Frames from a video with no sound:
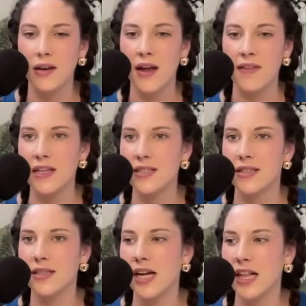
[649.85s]
And that's
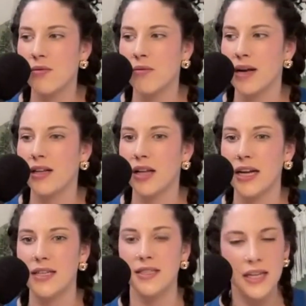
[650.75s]
exactly what my
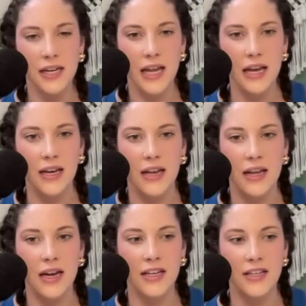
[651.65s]
client did. And
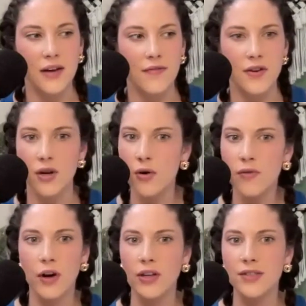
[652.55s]
it is of no
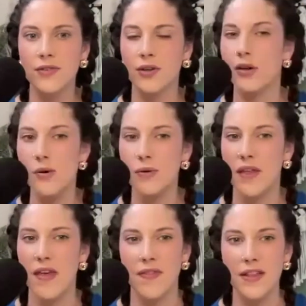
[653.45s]
fault of her own
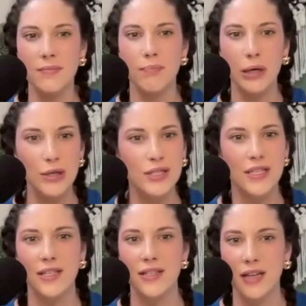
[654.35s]
that this
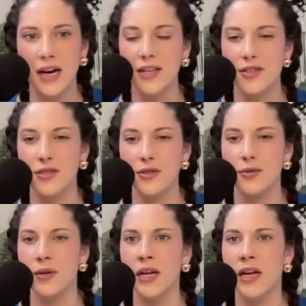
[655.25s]
person decided
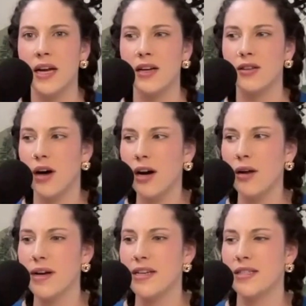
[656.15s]
to, in a lot of
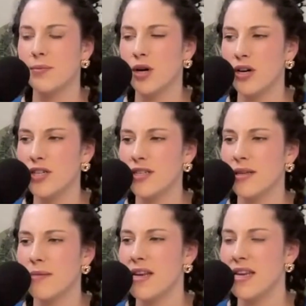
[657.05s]
ways, subconsciously
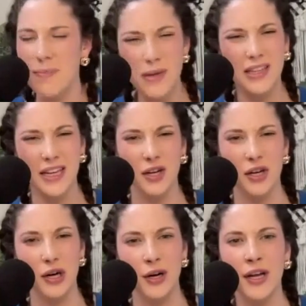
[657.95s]
manipulate
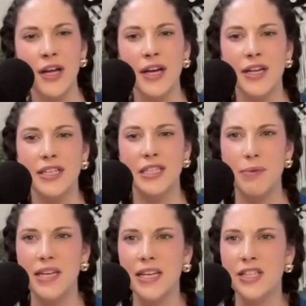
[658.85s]
her to
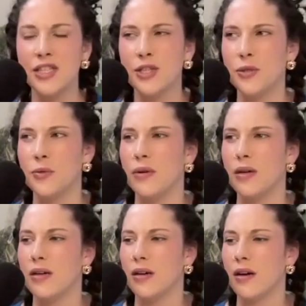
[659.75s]
begin to
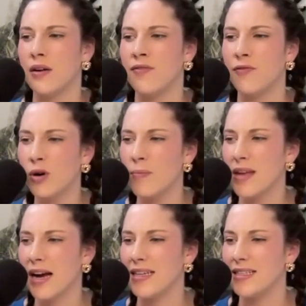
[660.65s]
form
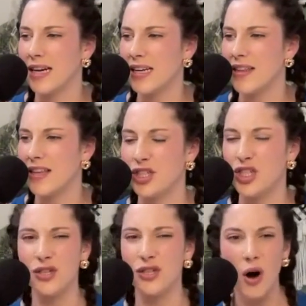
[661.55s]
the identity
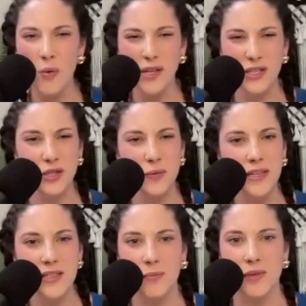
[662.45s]
she's always doing
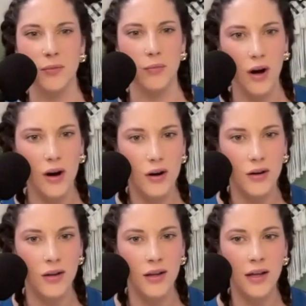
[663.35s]
something
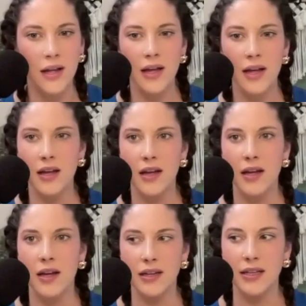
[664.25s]
wrong.
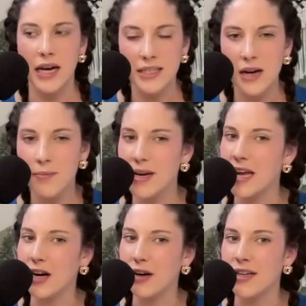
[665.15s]
Guess how many
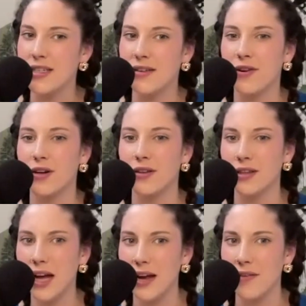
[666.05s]
areas of her
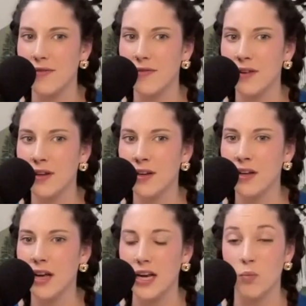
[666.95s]
life,
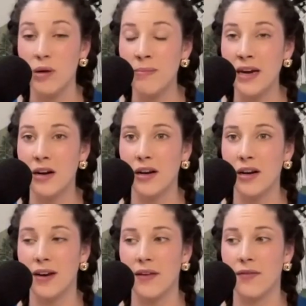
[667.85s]
and we might not
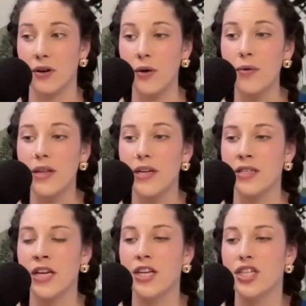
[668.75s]
even ever know this,
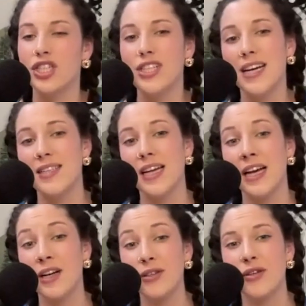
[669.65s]
she has
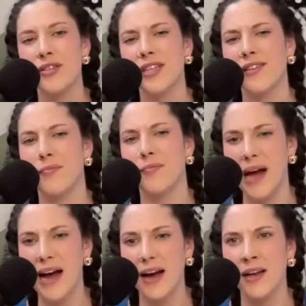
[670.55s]
held herself
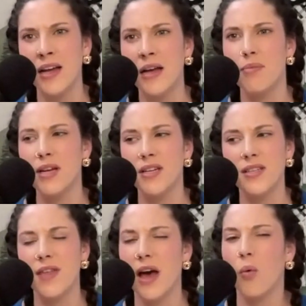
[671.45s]
back because
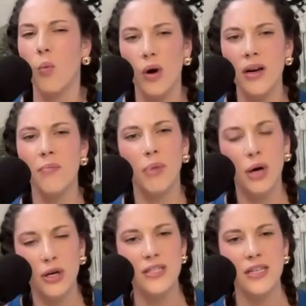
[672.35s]
of that one
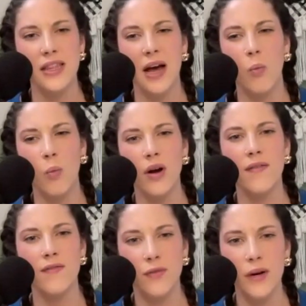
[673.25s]
person, that
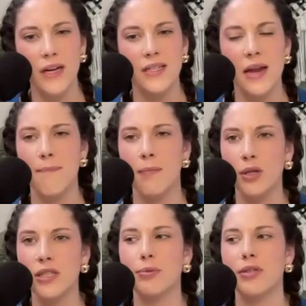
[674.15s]
one voice, and
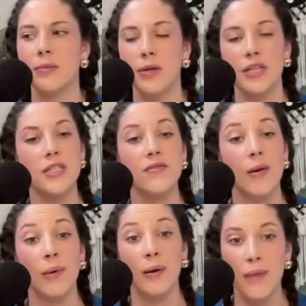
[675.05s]
multiple experiences from
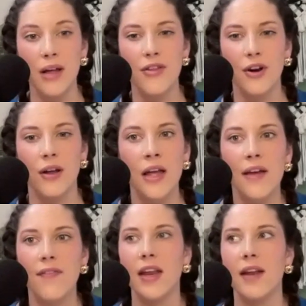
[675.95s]
her mother
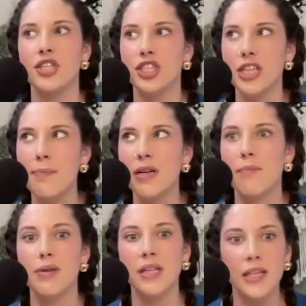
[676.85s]
that have shaped a
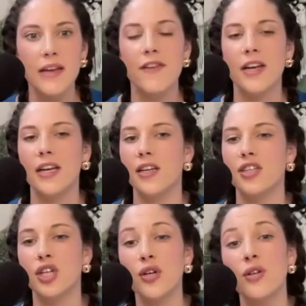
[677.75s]
belief and an
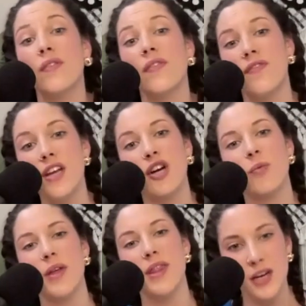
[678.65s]
internal fear
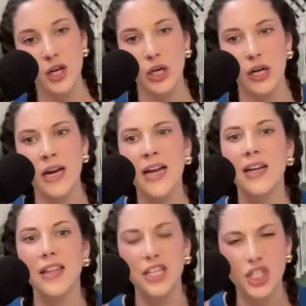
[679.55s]
within her
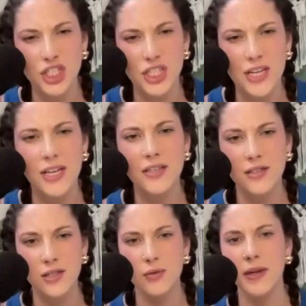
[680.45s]
that she is
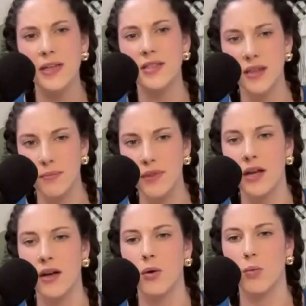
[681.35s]
doing
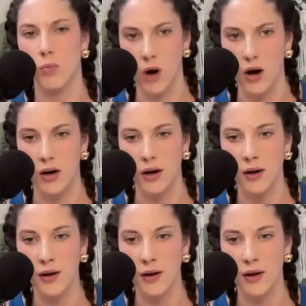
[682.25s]
something wrong.